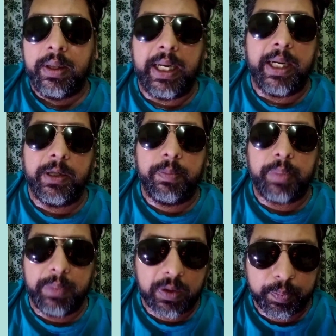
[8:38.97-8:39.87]
and
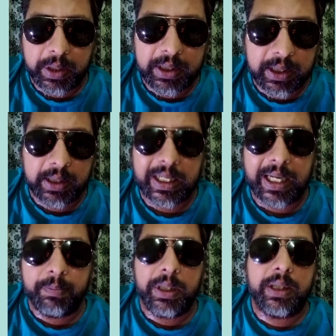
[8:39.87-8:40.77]
public opinion
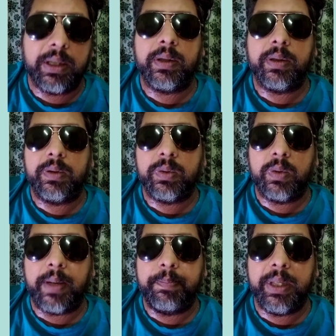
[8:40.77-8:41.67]
can be,
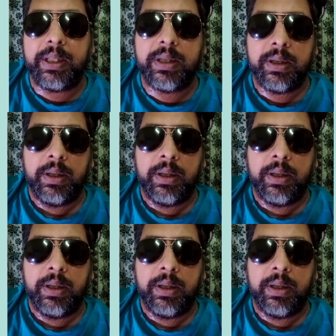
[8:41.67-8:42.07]
a big